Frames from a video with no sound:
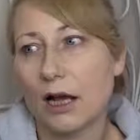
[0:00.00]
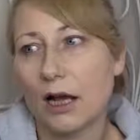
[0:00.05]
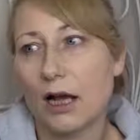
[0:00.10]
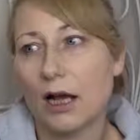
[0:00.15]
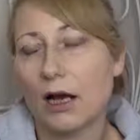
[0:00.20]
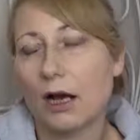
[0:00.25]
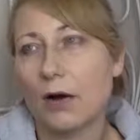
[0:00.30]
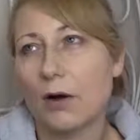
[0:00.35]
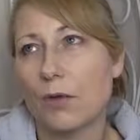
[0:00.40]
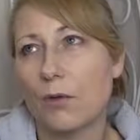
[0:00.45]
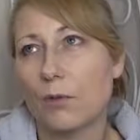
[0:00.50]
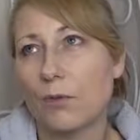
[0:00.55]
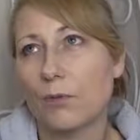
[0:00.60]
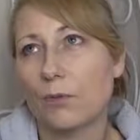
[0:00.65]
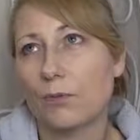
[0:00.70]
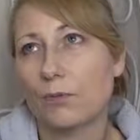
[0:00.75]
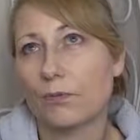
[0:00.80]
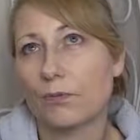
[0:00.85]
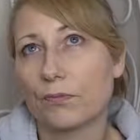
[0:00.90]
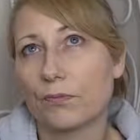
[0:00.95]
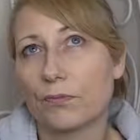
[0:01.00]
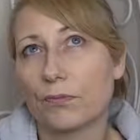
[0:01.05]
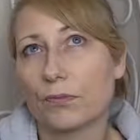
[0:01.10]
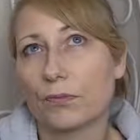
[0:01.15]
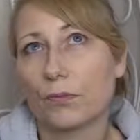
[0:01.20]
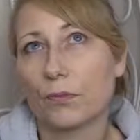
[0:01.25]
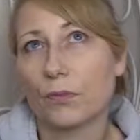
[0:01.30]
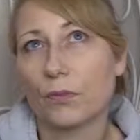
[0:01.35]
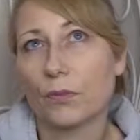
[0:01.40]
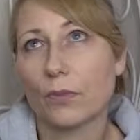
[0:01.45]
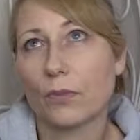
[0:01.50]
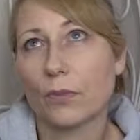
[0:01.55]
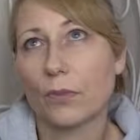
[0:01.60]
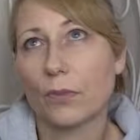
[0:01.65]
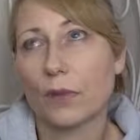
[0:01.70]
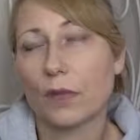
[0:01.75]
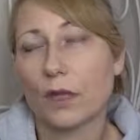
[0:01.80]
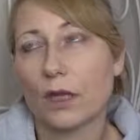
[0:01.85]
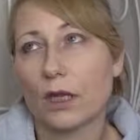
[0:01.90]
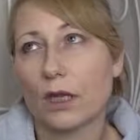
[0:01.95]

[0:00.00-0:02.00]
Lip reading: No one is speaking in this clip.